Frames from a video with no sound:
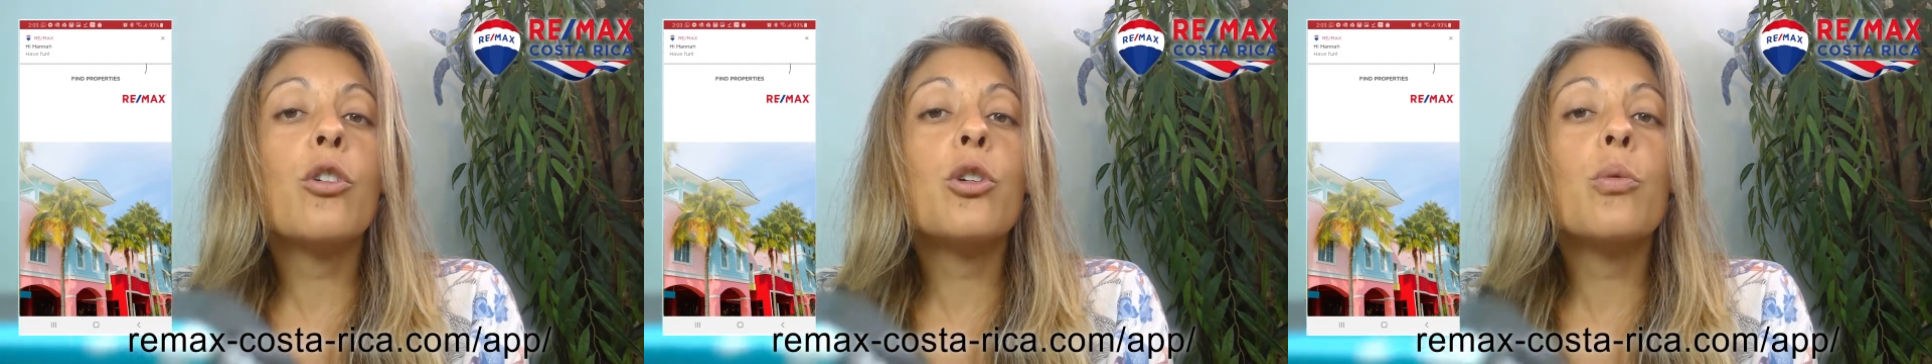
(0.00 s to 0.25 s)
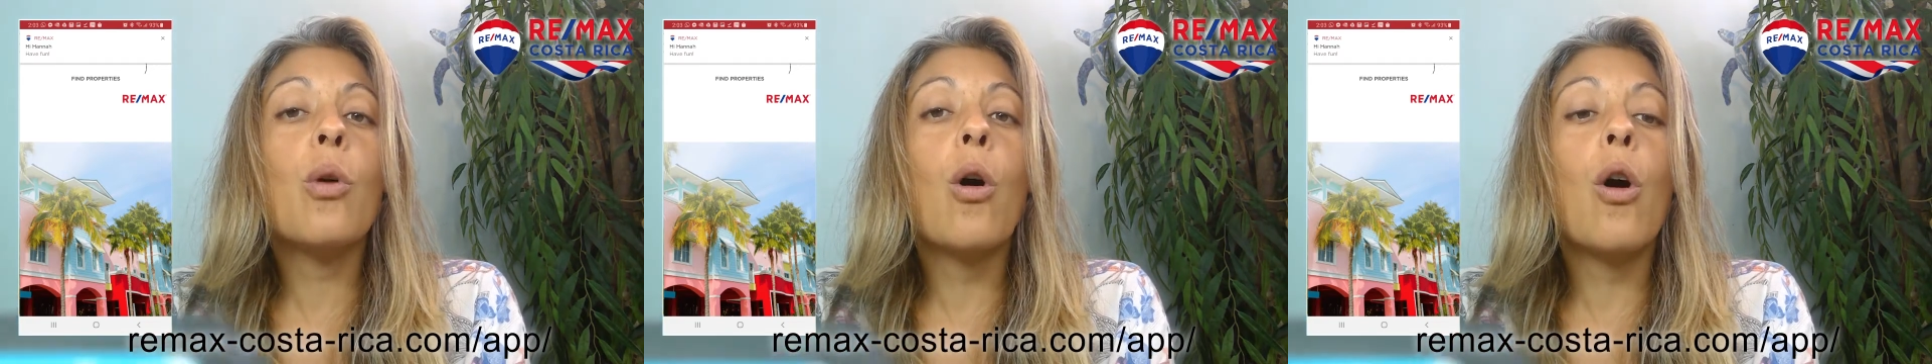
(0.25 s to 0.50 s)

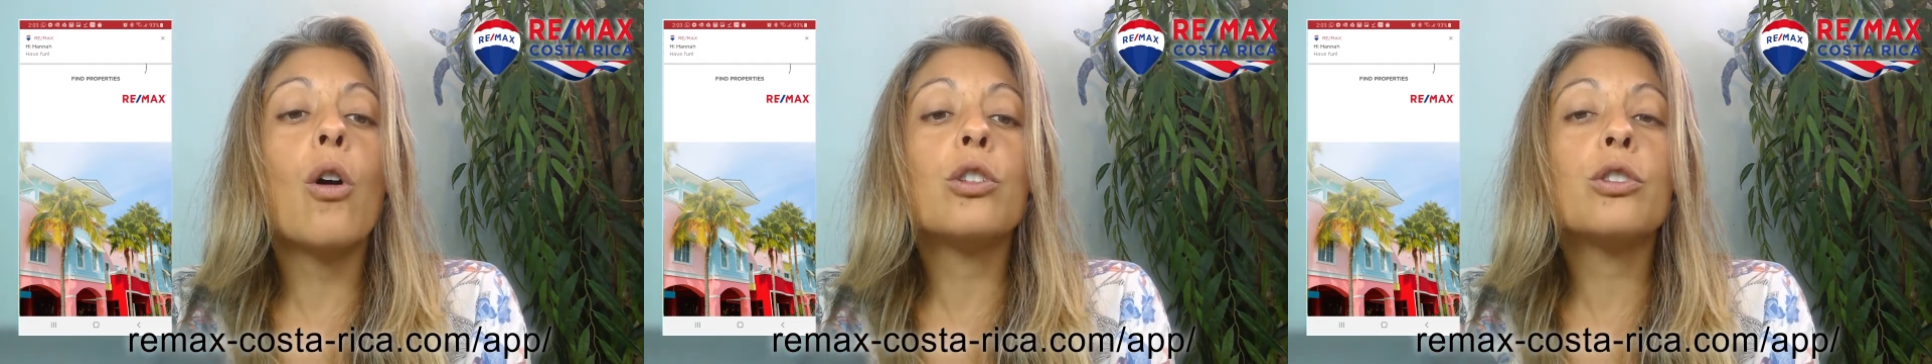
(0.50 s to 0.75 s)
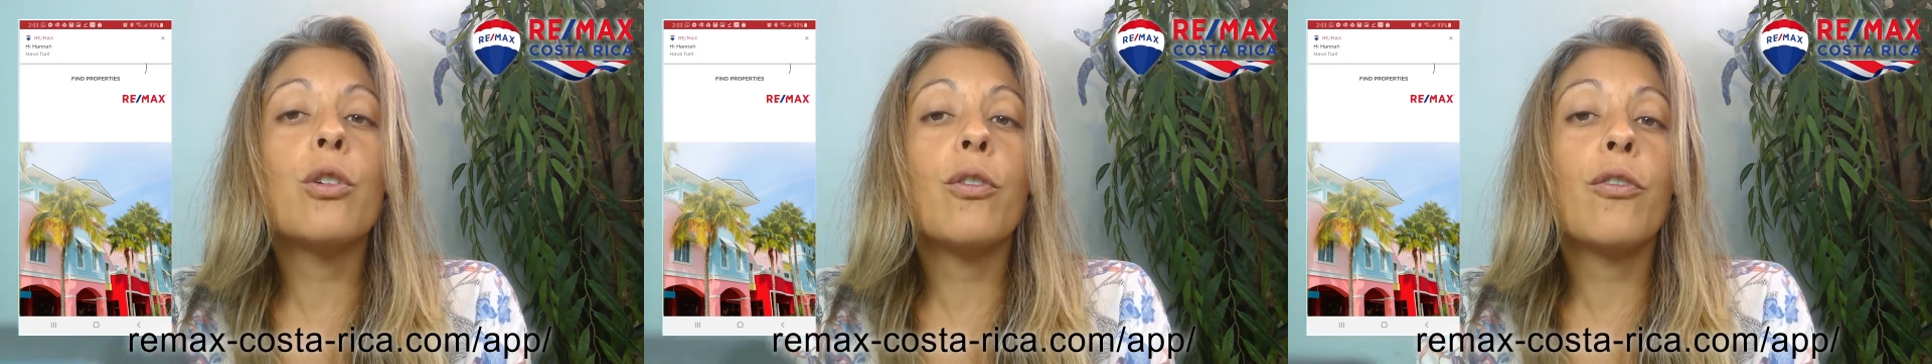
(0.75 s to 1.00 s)
You will
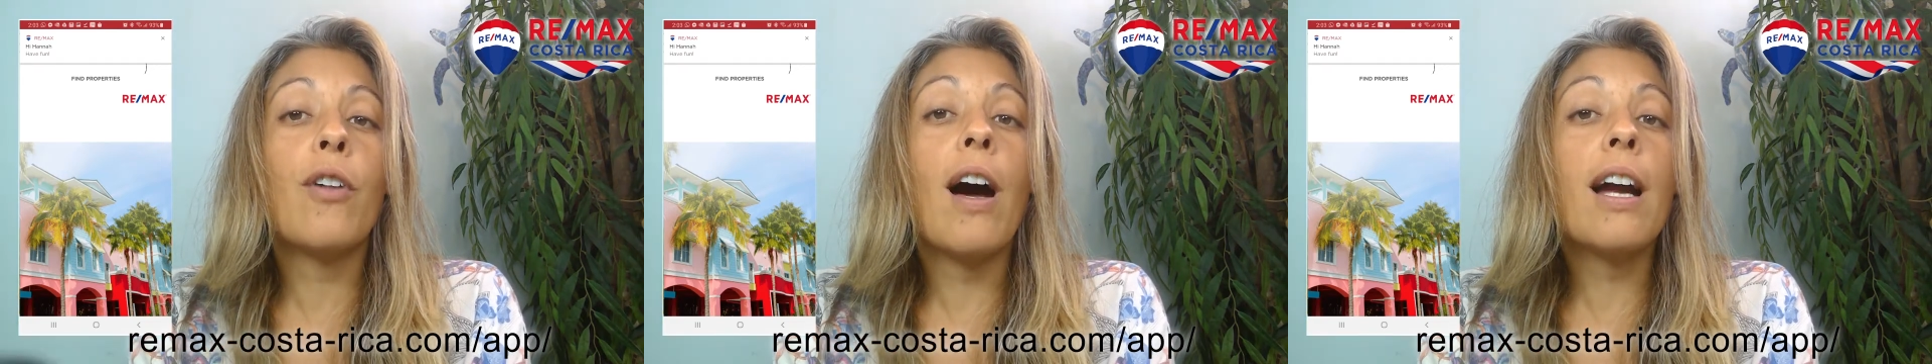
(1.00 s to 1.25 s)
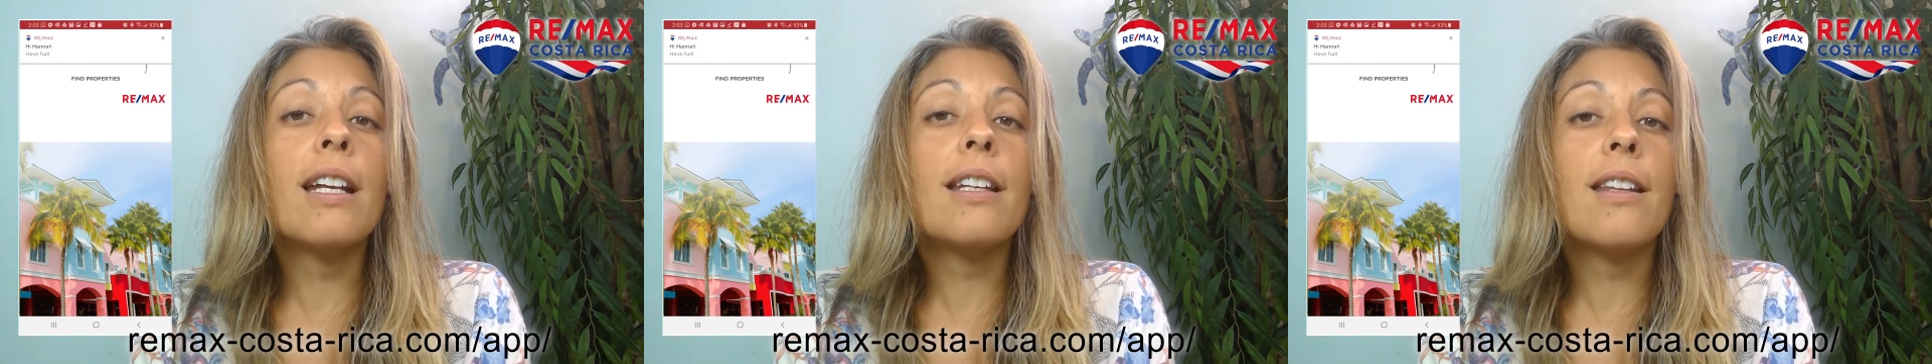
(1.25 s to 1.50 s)
also
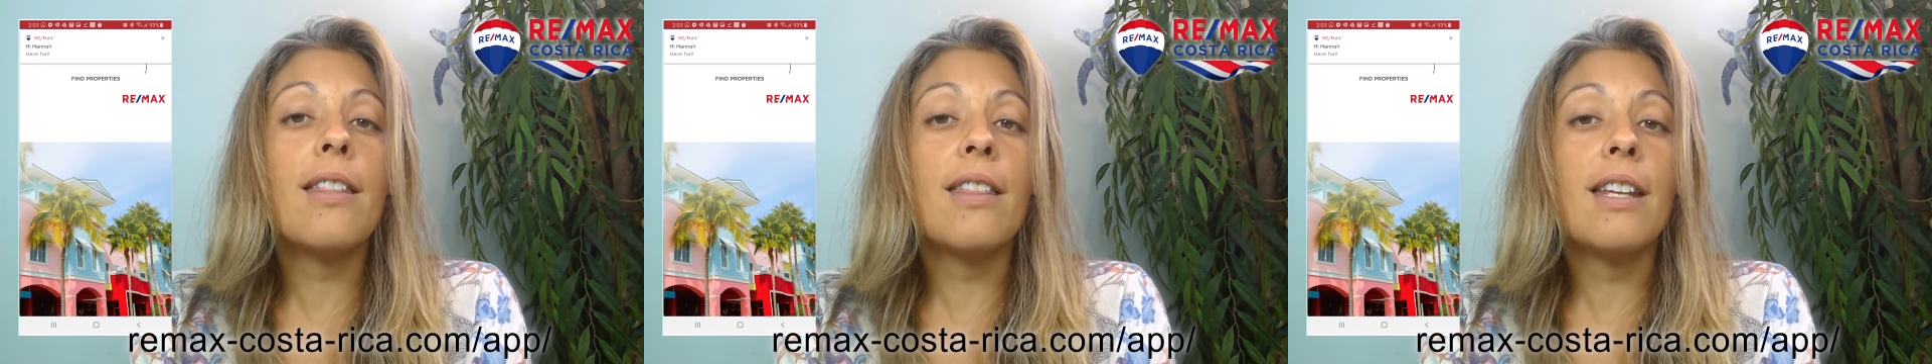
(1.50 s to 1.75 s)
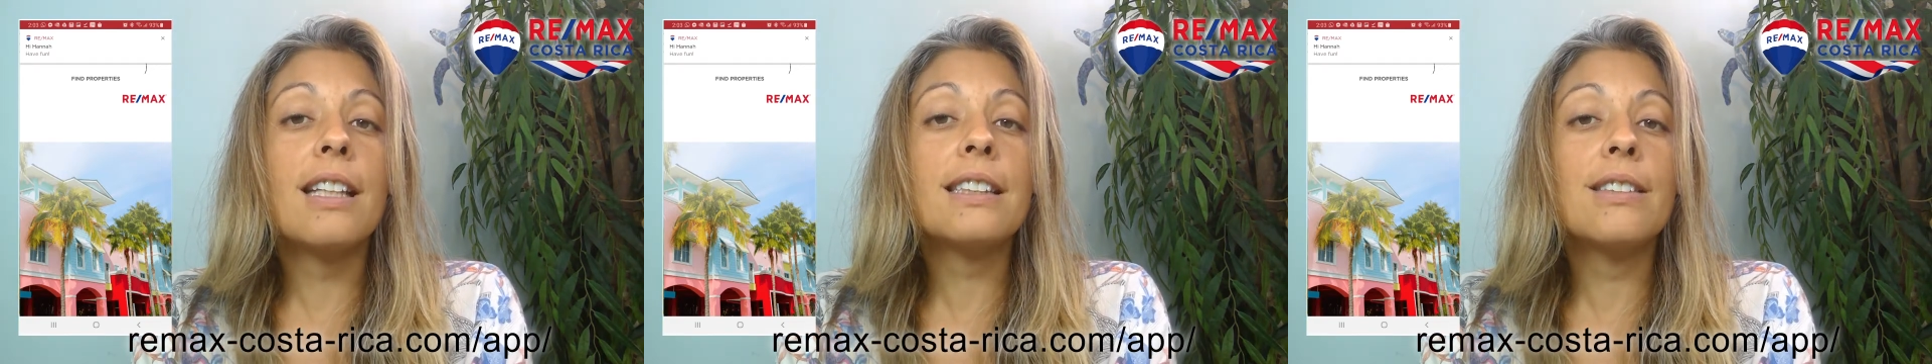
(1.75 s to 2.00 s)
find
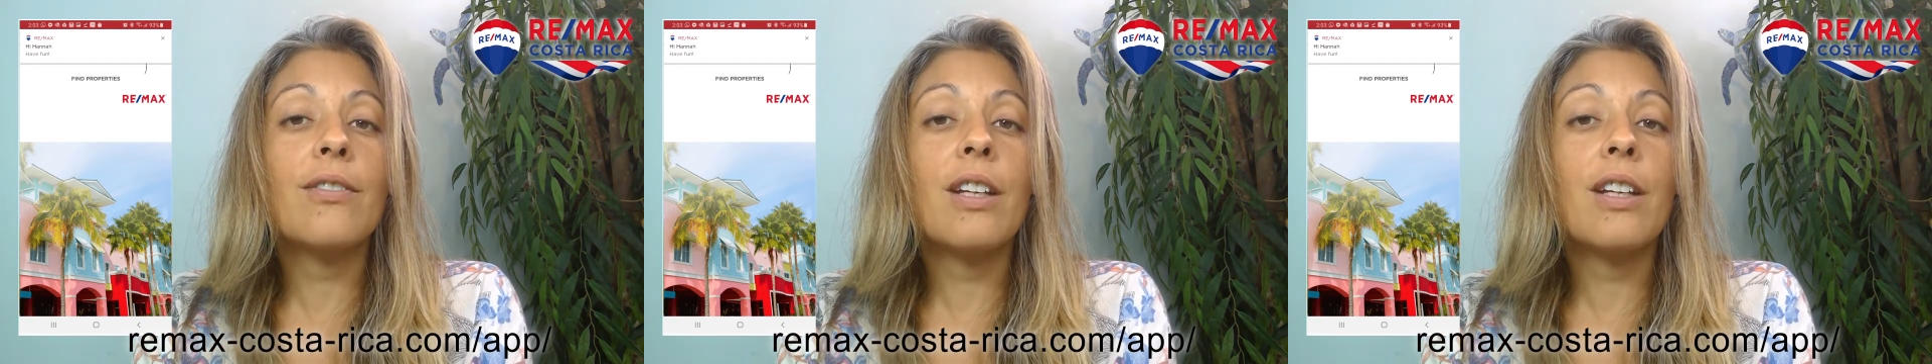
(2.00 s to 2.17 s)
this